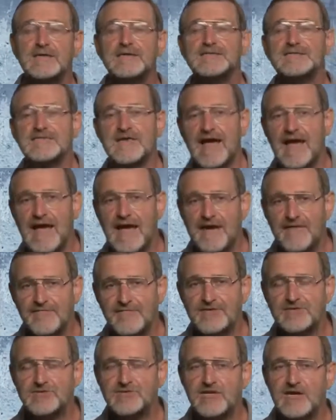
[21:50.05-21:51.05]
The
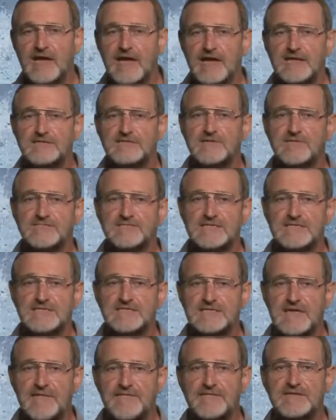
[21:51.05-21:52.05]
average length of the
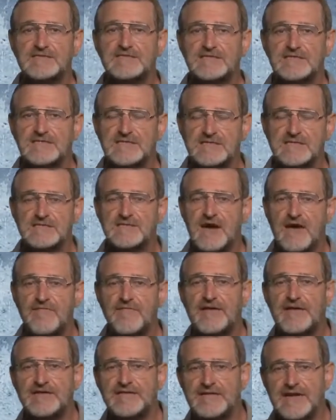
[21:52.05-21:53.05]
suffixes is
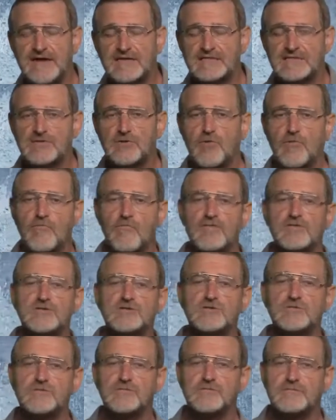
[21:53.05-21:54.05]
roughly text over
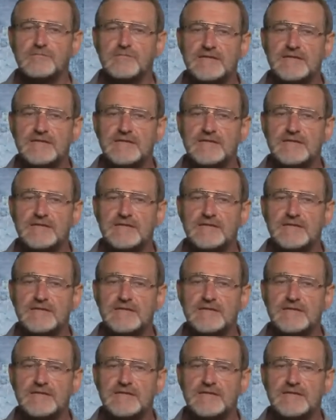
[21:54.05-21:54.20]
2,